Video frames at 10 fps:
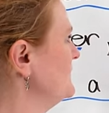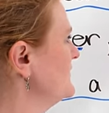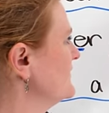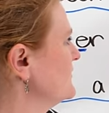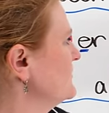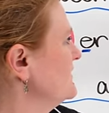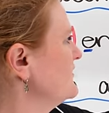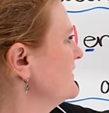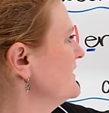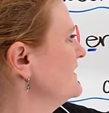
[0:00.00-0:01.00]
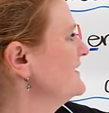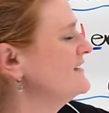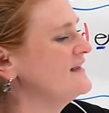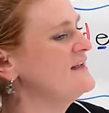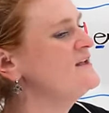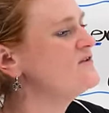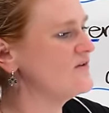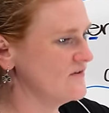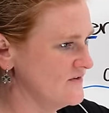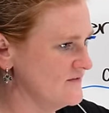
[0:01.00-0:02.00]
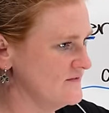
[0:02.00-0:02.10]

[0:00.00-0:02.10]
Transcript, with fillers: because we say heater.